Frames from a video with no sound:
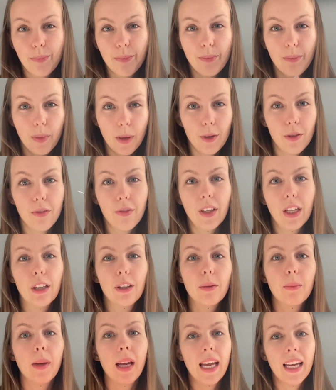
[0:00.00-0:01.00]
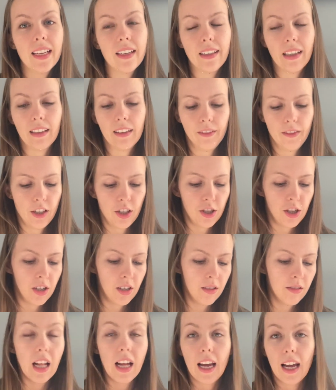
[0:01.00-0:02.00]
both film and
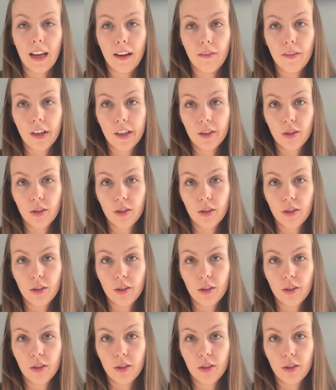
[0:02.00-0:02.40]
television. I have not